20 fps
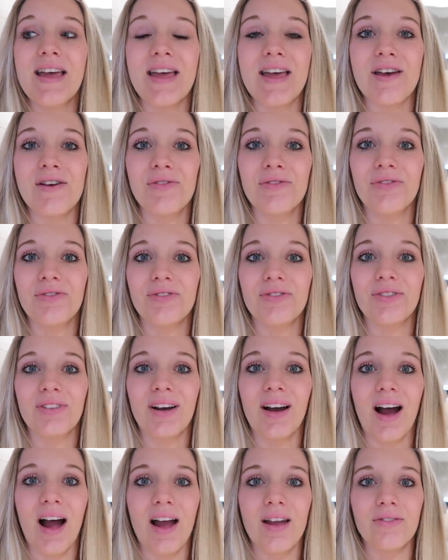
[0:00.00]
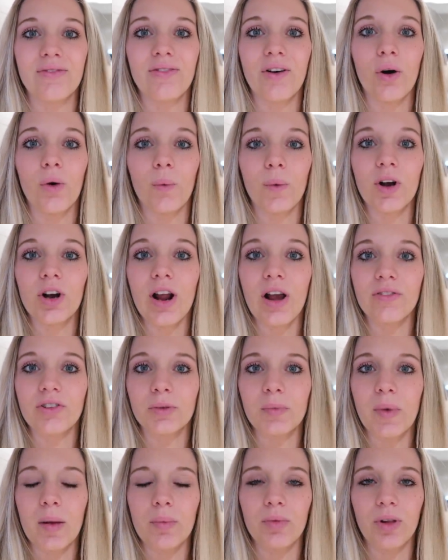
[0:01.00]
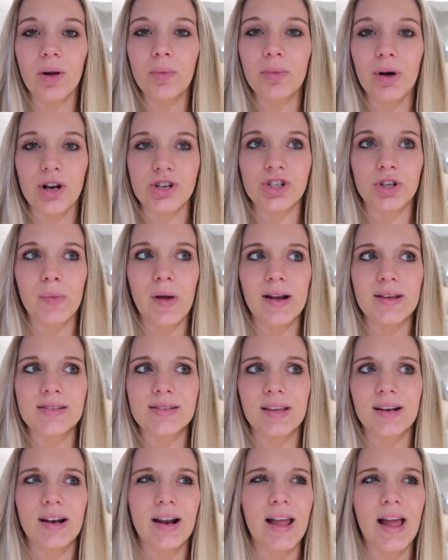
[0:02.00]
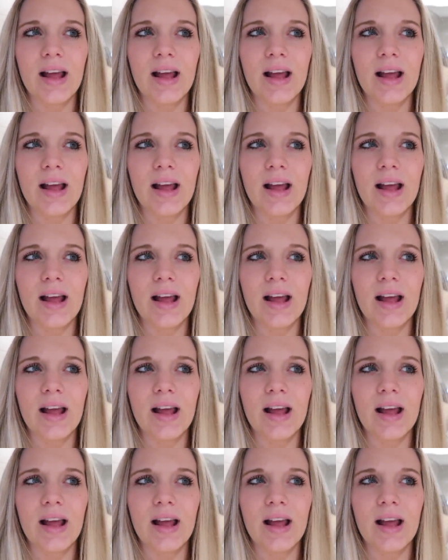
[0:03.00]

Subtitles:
if I felt weird after my blood pressure medicine, and I